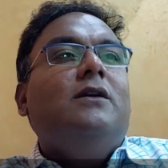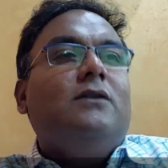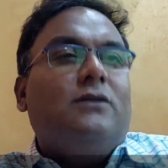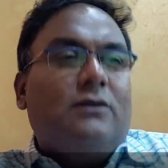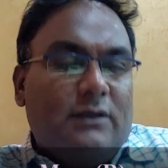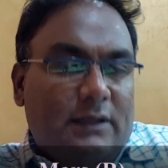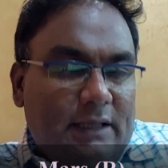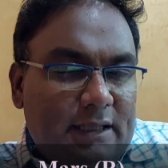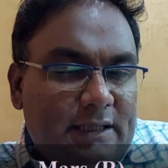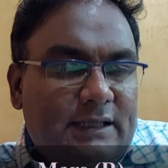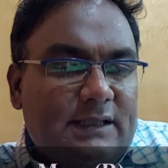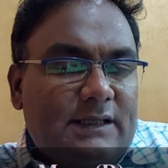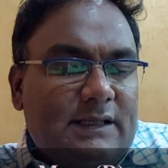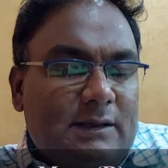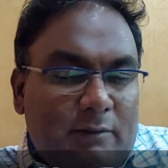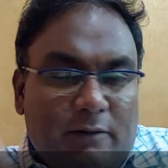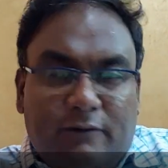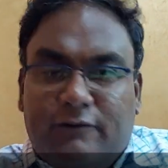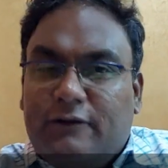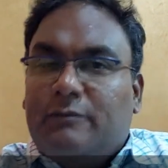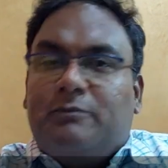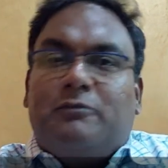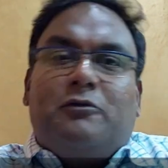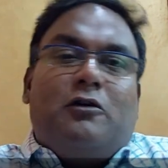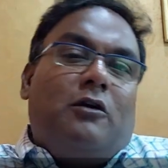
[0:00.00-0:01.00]
So these are some of
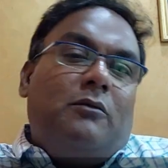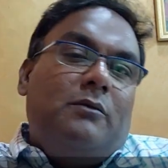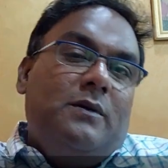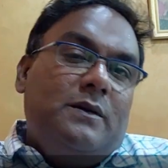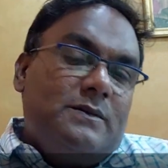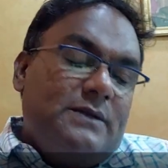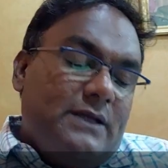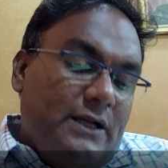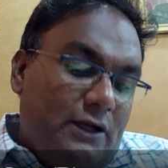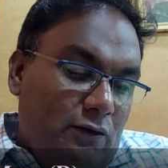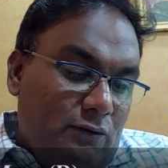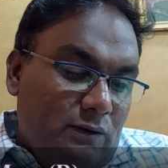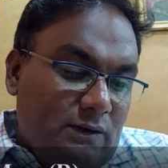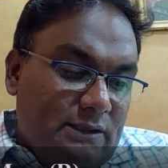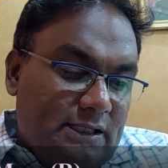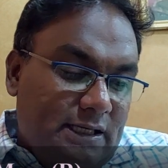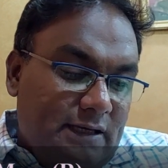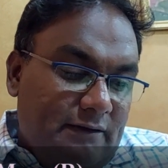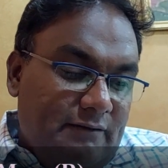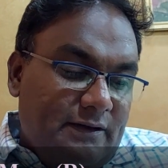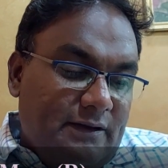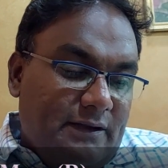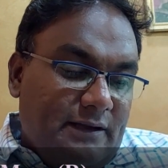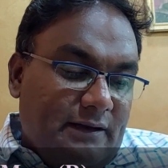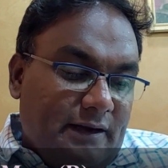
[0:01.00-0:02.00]
the problems that you will see
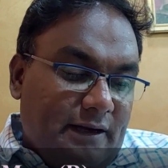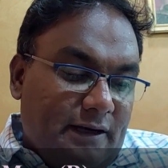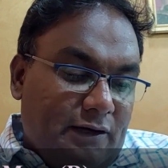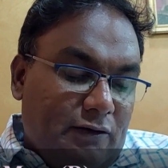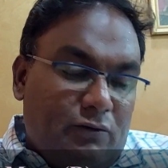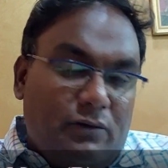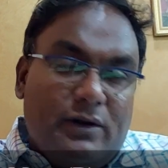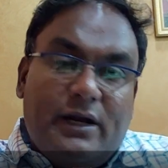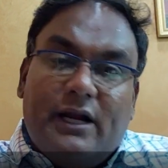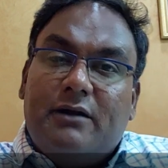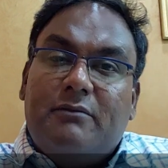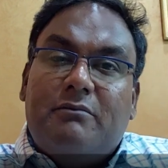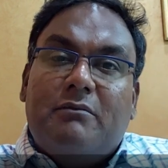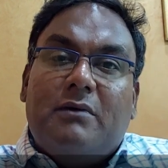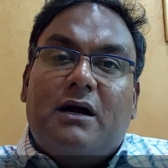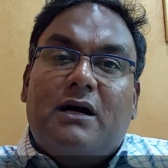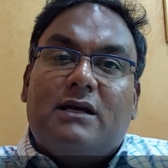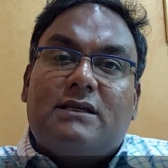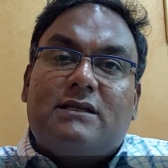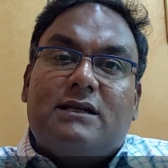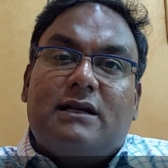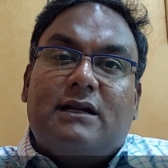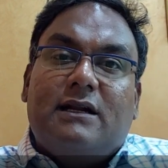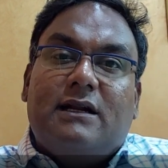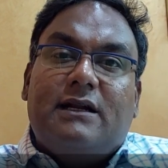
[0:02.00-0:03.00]
with the retrograde
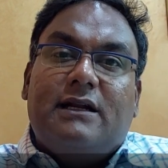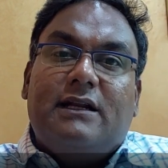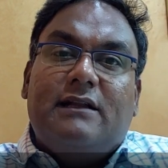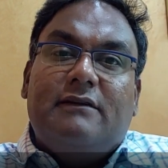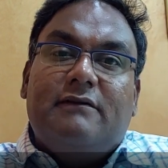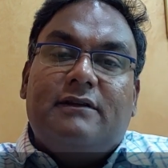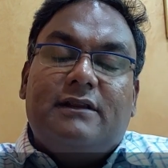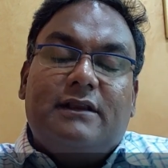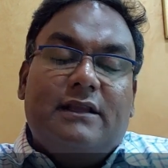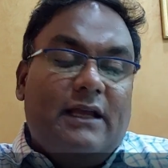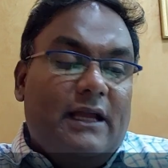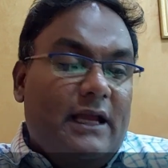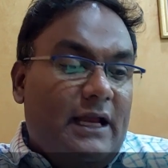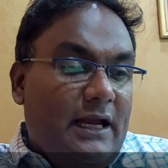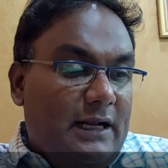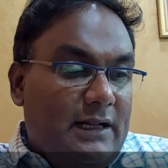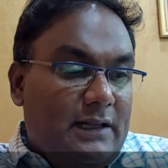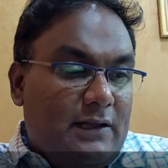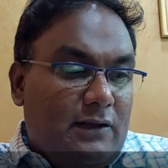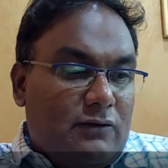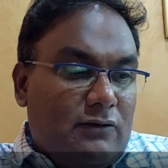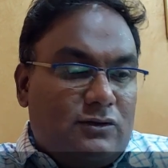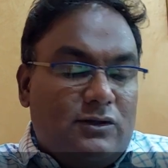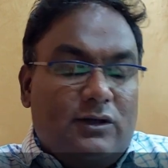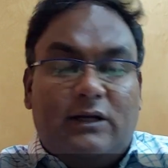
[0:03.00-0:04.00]
Mars connecting with the 8th
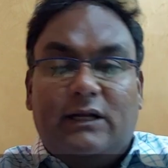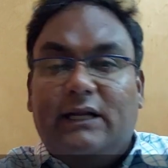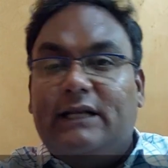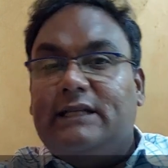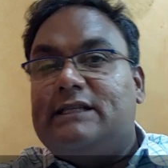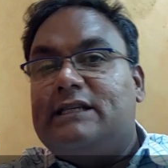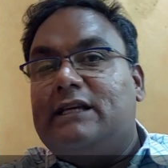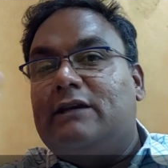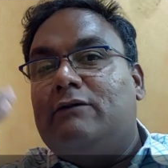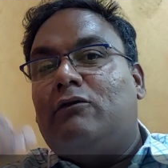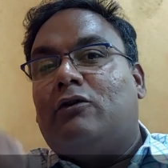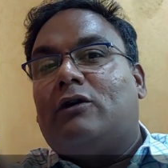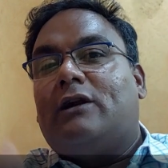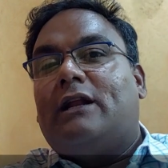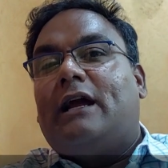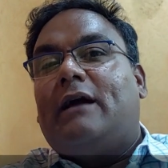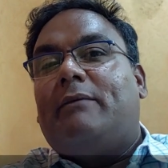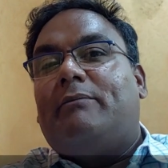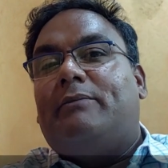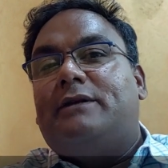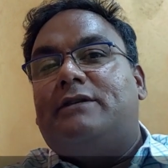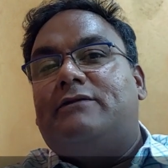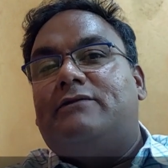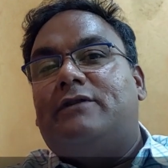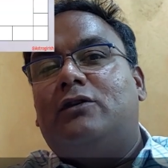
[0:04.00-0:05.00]
house. Now let's see what
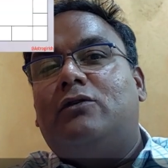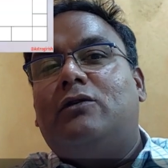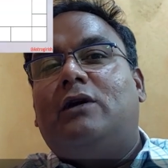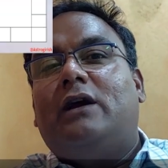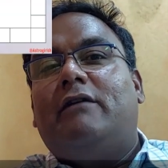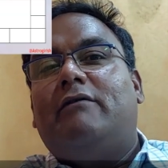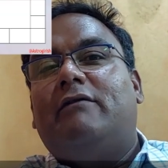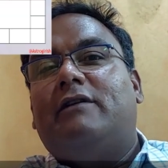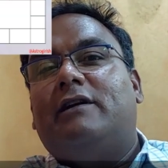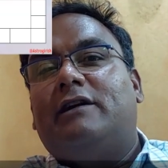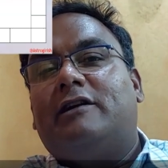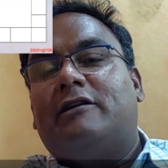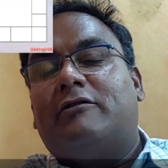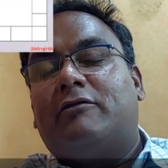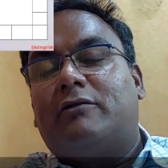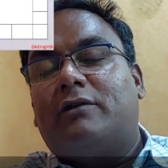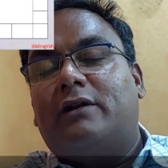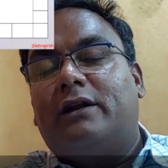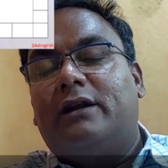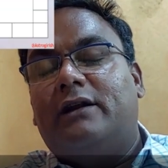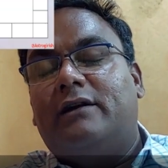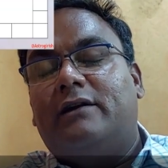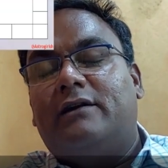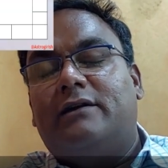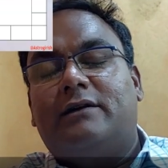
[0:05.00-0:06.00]
happens when you have a
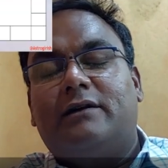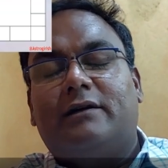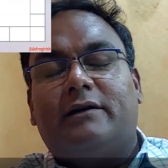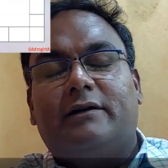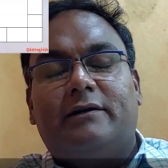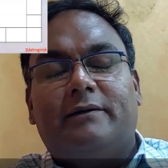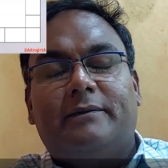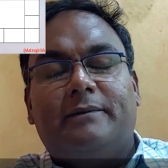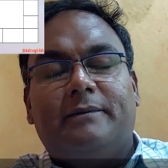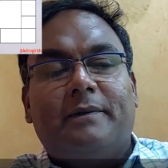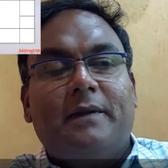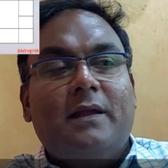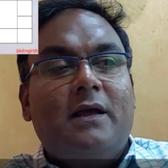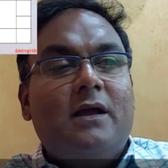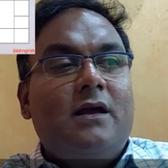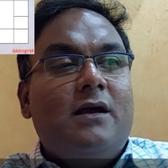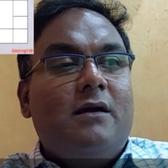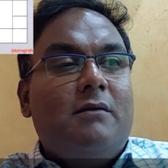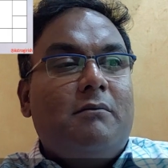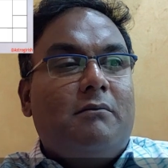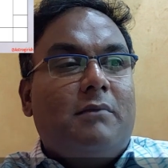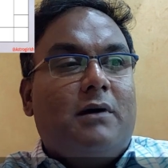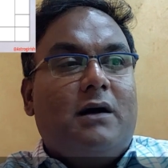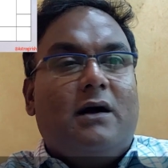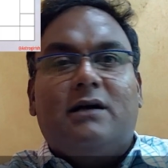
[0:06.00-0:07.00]
retrograde
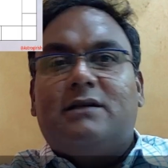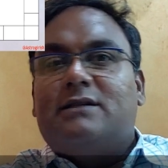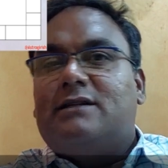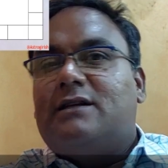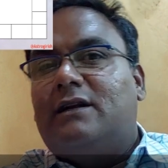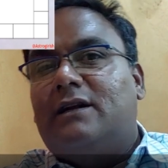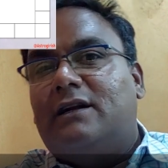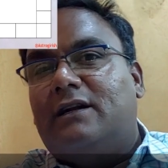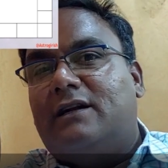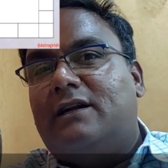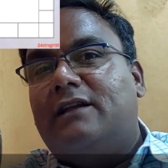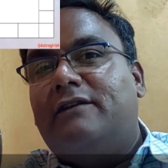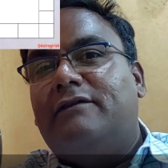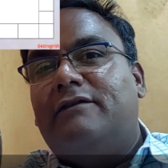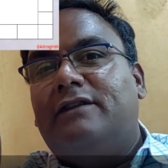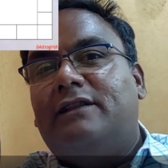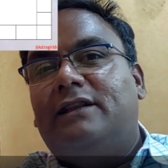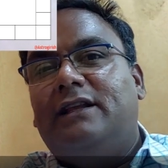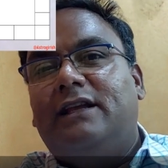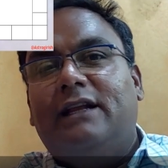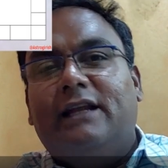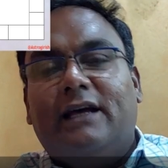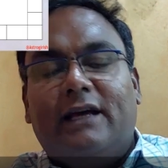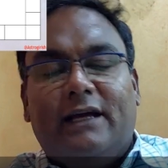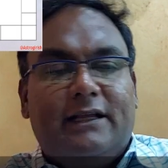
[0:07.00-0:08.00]
Mars connecting with
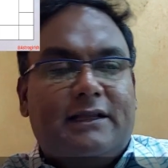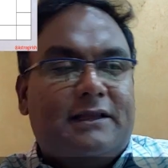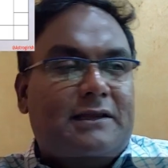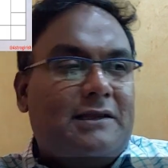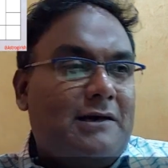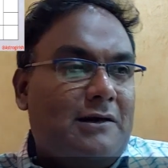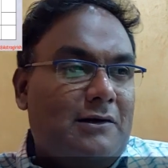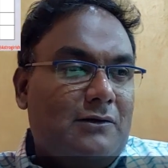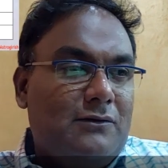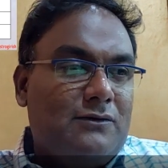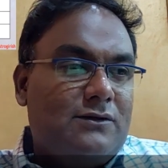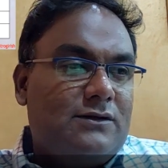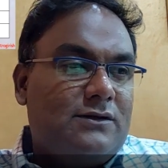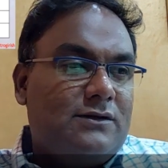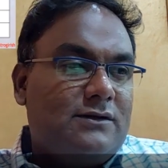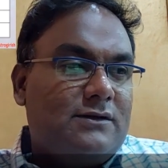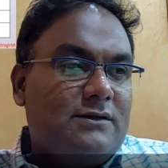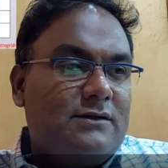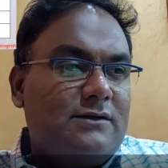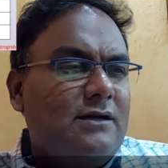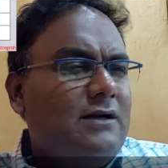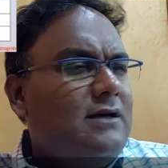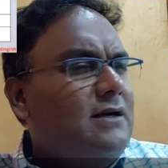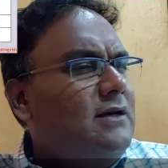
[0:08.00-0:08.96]
the 9th house.